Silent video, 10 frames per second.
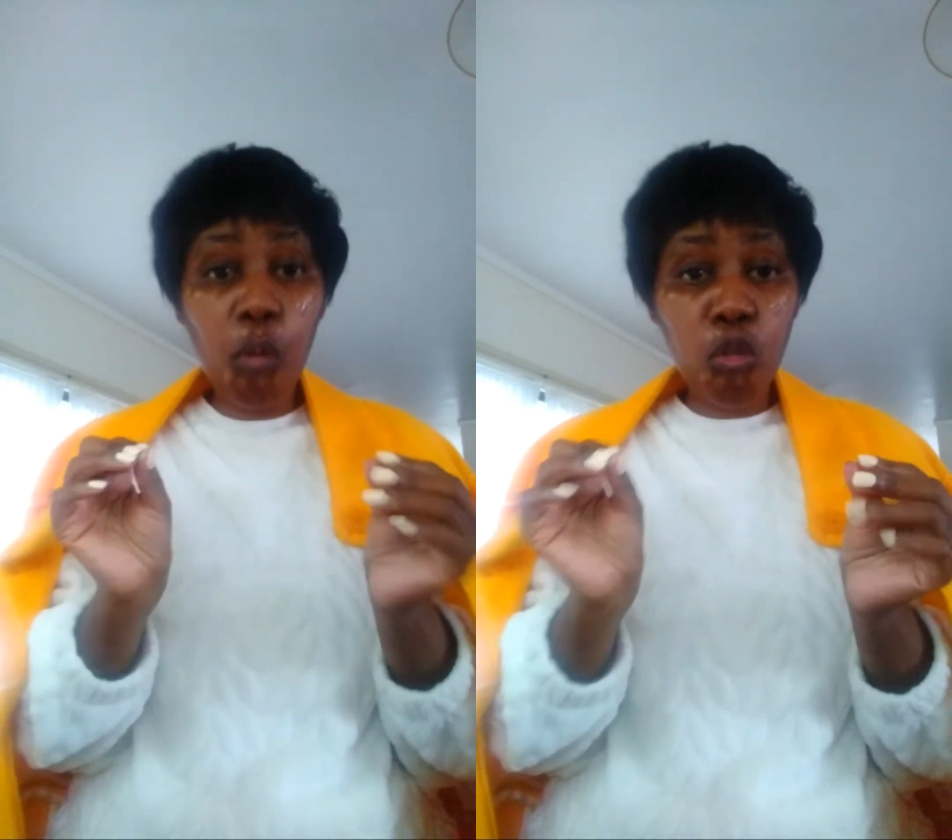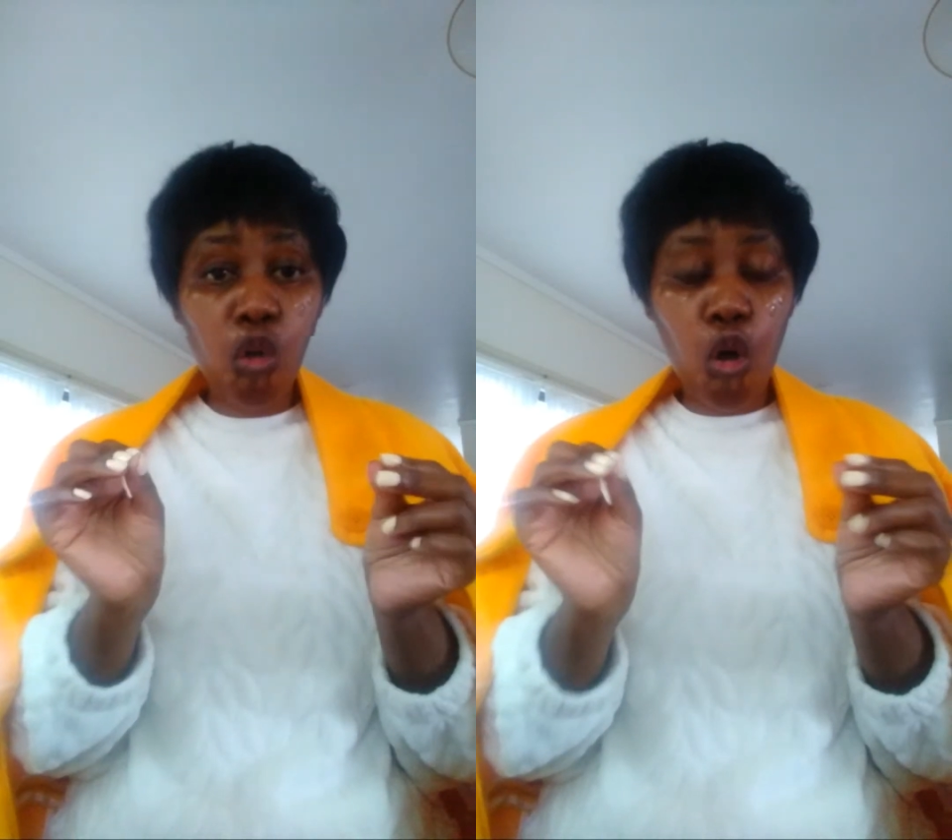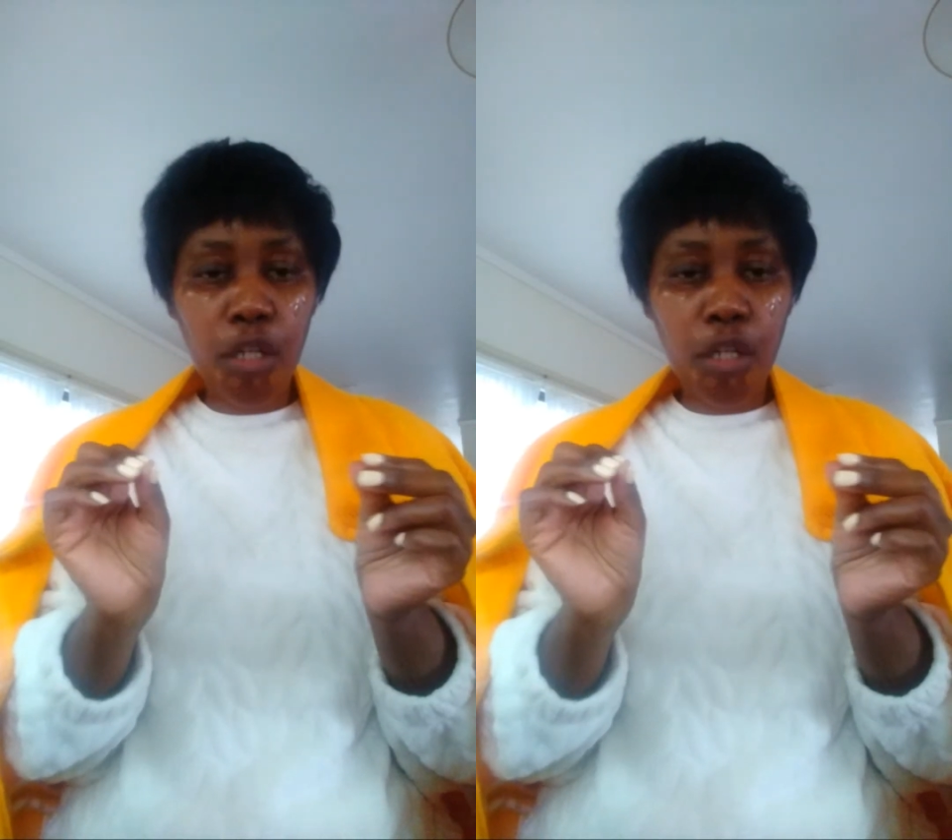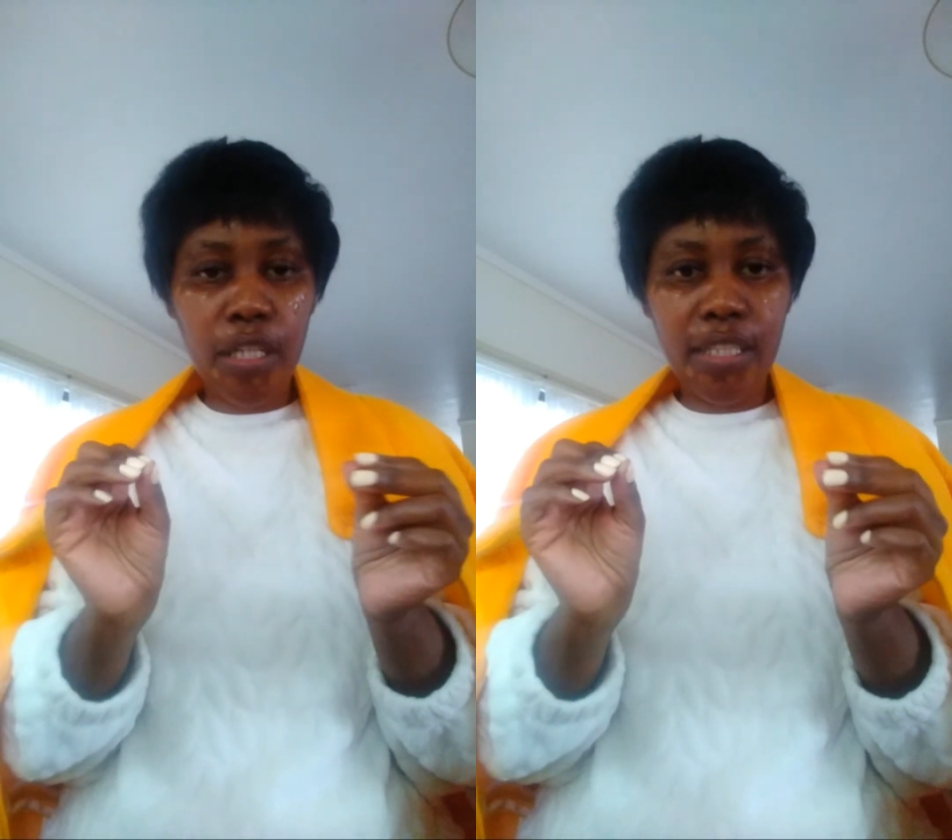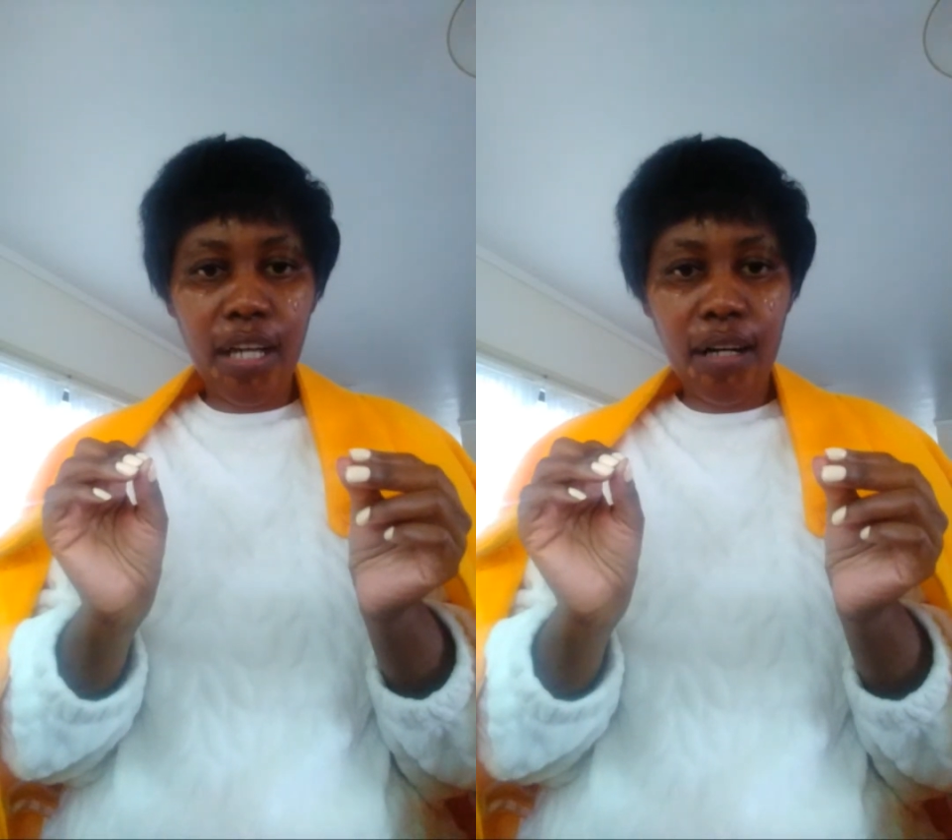oddly
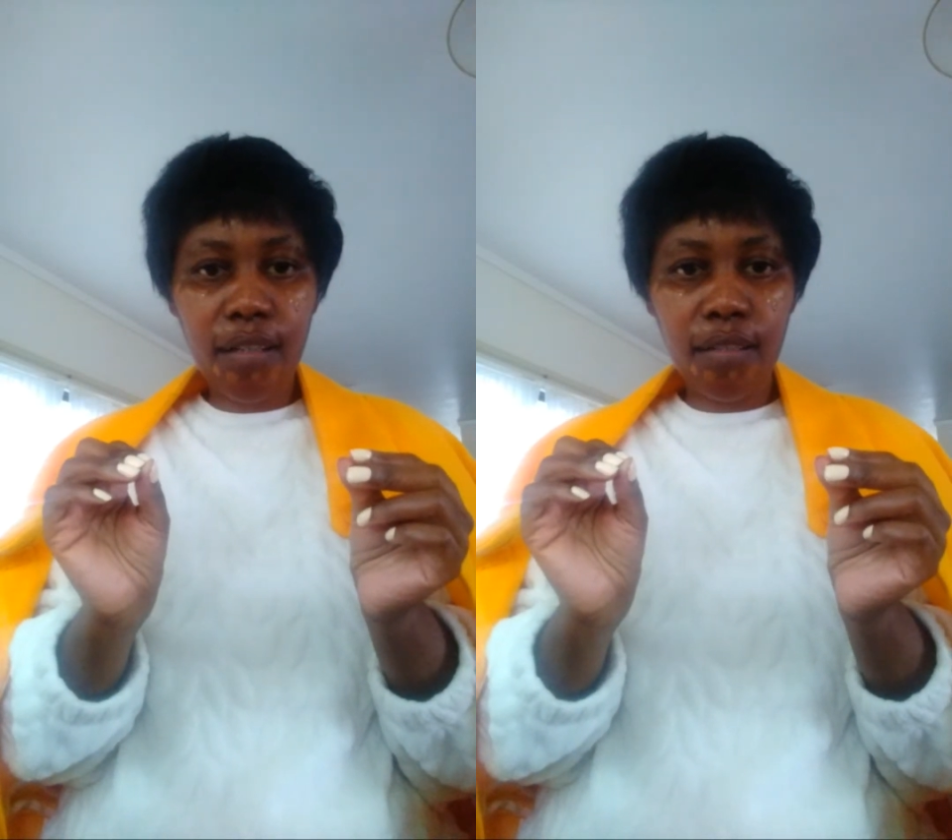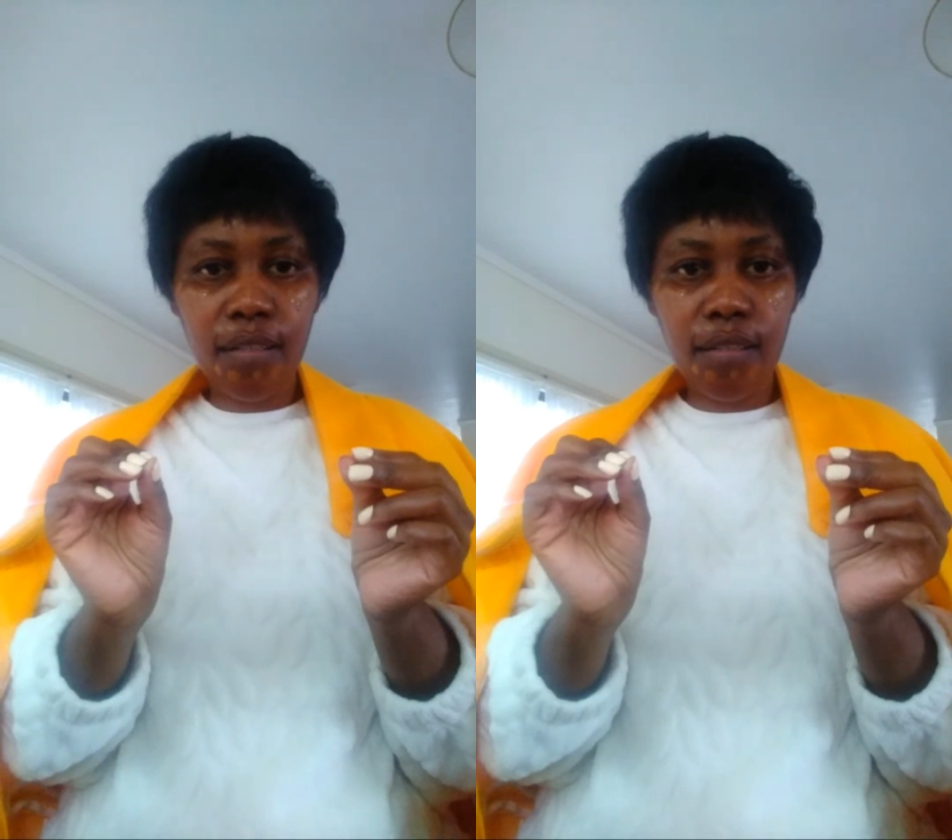darkened.